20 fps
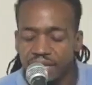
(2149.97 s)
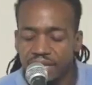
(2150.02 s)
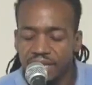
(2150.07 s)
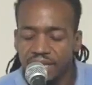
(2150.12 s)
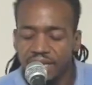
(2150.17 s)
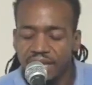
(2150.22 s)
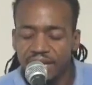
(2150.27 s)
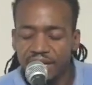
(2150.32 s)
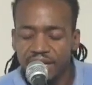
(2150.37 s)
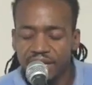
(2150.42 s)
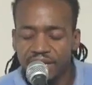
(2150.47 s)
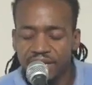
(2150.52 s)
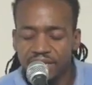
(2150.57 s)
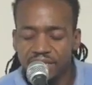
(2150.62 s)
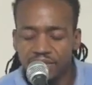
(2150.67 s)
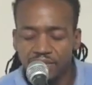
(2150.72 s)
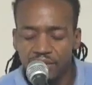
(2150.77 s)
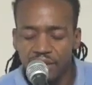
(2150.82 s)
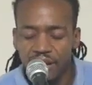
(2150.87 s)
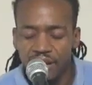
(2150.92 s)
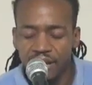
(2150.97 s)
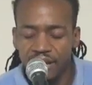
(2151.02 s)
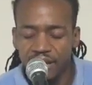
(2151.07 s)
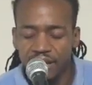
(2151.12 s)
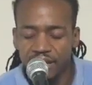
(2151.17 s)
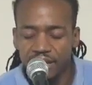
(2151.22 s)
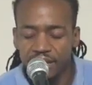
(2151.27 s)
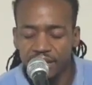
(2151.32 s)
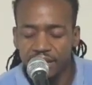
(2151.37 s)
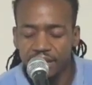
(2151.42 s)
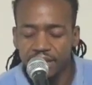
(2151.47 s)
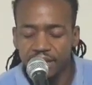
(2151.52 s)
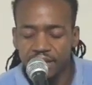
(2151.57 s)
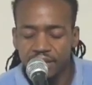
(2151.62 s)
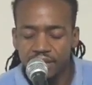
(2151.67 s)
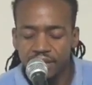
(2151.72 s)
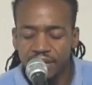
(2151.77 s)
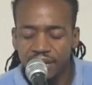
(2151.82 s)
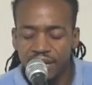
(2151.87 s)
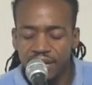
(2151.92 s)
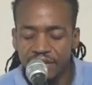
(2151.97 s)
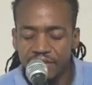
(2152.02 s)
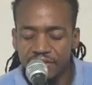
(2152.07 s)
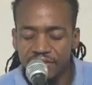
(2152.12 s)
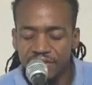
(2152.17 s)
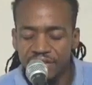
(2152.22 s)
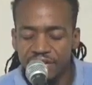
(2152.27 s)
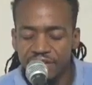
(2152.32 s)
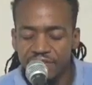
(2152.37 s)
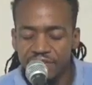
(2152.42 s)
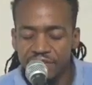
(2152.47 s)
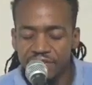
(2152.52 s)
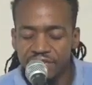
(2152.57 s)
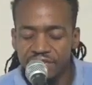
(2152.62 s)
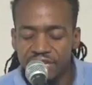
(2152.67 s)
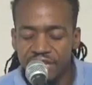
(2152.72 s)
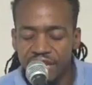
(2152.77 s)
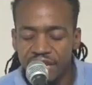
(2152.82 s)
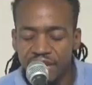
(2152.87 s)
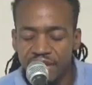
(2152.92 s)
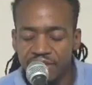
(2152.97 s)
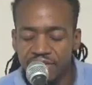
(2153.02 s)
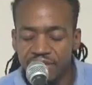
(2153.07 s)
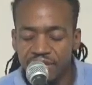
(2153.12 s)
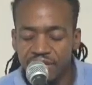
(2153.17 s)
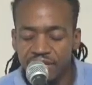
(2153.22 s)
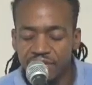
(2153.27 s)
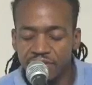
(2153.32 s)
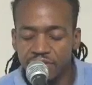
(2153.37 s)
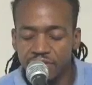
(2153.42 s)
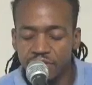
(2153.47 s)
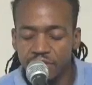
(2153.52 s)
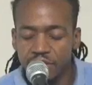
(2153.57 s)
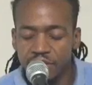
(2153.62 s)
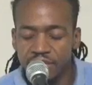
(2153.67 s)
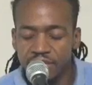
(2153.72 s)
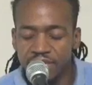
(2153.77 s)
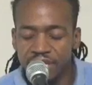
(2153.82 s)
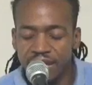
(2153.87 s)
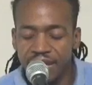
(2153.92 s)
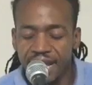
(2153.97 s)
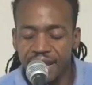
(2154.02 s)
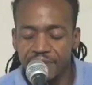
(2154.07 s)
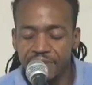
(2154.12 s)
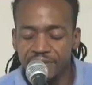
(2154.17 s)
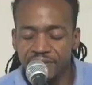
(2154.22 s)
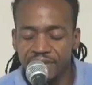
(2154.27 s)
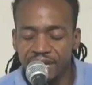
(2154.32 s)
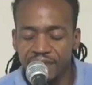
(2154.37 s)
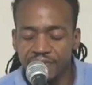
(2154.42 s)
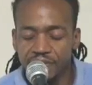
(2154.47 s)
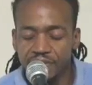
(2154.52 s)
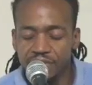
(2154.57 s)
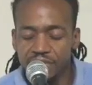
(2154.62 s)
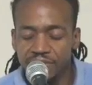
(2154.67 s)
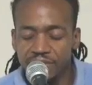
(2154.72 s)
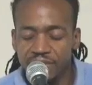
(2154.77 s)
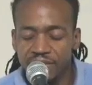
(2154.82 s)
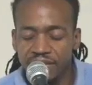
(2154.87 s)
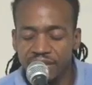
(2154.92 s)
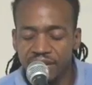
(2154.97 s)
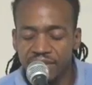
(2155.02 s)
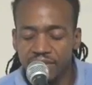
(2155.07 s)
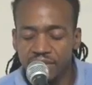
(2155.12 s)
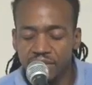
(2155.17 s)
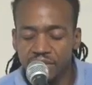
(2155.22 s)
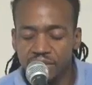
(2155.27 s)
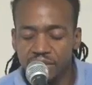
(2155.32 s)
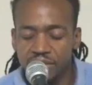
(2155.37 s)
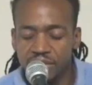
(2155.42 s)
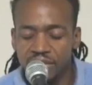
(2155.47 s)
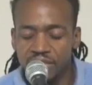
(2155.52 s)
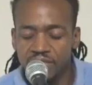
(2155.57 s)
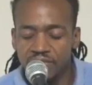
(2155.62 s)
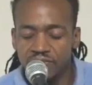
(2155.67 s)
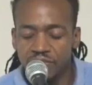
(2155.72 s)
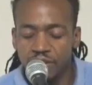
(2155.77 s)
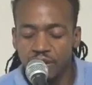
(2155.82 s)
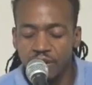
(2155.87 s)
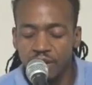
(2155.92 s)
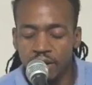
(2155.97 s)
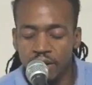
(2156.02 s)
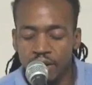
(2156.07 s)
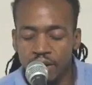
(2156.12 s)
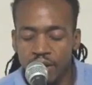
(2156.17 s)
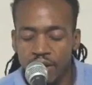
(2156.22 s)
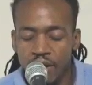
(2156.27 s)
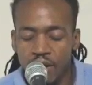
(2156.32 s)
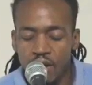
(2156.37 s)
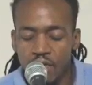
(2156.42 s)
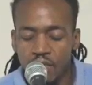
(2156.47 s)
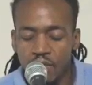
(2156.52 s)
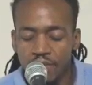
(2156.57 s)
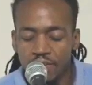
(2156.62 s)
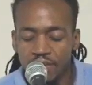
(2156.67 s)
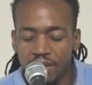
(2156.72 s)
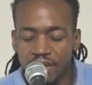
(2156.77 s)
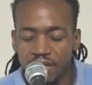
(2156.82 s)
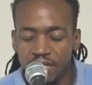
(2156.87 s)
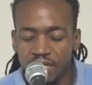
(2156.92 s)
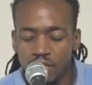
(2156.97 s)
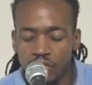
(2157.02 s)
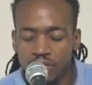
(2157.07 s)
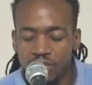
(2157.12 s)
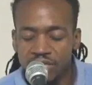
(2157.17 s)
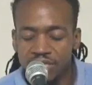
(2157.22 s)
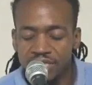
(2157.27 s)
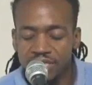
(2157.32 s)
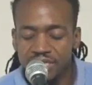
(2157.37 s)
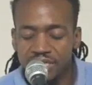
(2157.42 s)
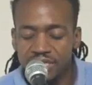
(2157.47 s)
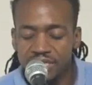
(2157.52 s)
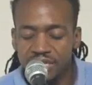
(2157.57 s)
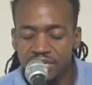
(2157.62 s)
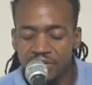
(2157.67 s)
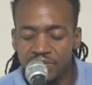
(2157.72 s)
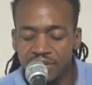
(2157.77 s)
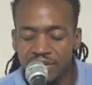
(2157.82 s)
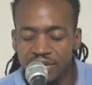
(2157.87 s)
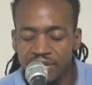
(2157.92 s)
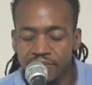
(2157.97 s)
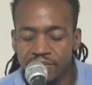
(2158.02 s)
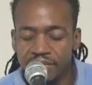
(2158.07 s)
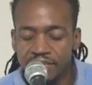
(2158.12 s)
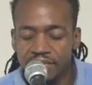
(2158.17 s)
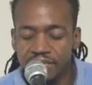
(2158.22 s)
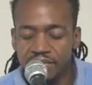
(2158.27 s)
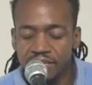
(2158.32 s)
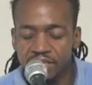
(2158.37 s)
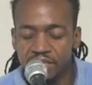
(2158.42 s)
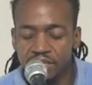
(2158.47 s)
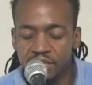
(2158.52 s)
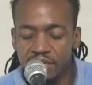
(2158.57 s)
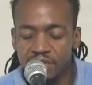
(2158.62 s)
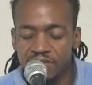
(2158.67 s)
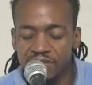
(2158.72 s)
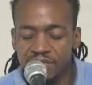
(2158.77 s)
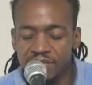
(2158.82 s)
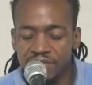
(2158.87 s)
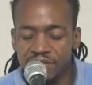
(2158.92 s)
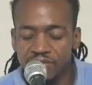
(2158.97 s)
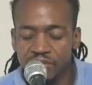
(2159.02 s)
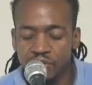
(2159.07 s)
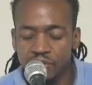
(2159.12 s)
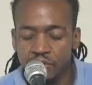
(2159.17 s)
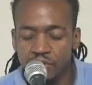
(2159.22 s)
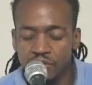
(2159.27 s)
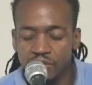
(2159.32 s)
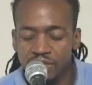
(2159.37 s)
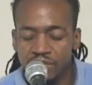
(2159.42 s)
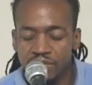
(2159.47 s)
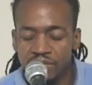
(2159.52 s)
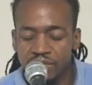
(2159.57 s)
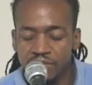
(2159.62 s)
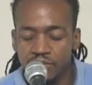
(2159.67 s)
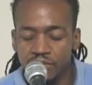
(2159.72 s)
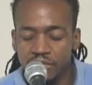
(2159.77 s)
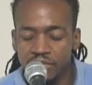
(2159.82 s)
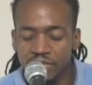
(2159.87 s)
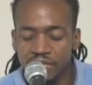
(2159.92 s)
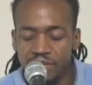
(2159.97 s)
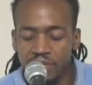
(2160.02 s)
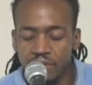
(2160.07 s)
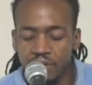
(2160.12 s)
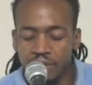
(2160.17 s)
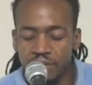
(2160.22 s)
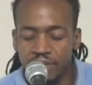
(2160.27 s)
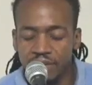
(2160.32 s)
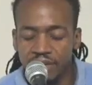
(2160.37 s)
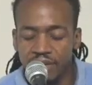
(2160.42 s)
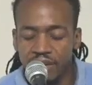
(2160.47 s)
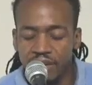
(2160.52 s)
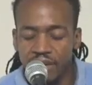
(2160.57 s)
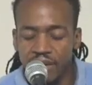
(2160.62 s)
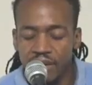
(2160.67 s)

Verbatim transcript: Let us pray. Dear God, we thank you for this day. We thank you for the time you allow for us to spend together thus far. We pray that you would just continue to be in the midst of this service as we move to this preaching moment.